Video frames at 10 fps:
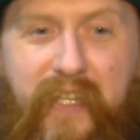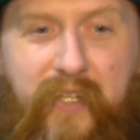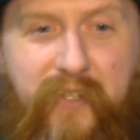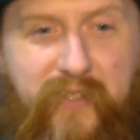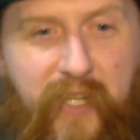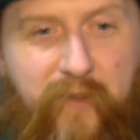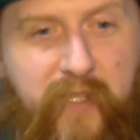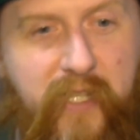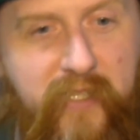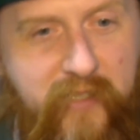You know,
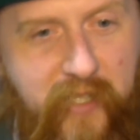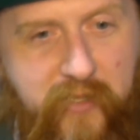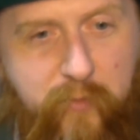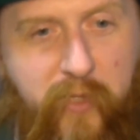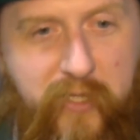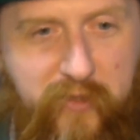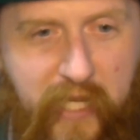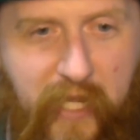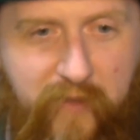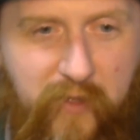Stefanie, it's such a pleasure
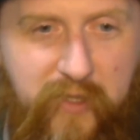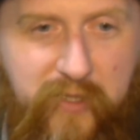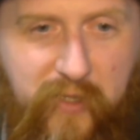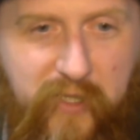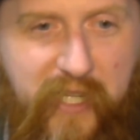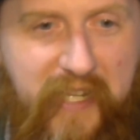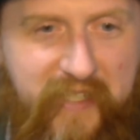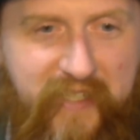to have you on the show today.